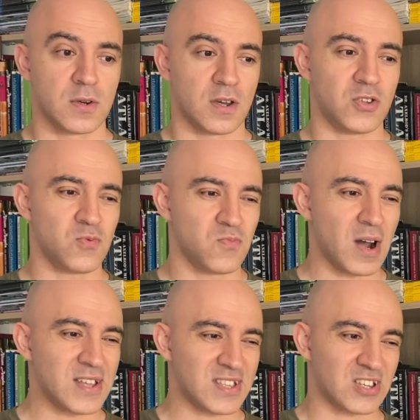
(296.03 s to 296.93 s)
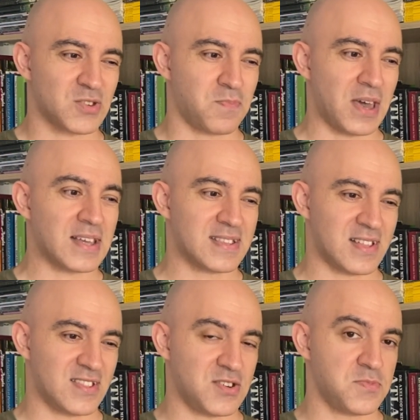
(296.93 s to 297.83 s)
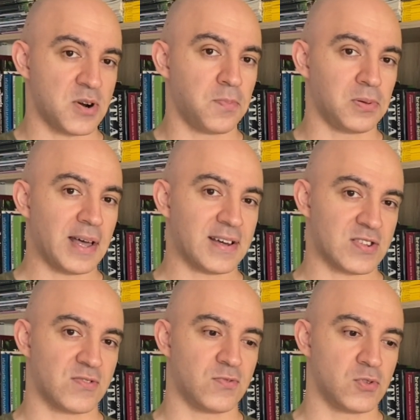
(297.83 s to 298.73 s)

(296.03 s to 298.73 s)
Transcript: you might expect that zebra plecos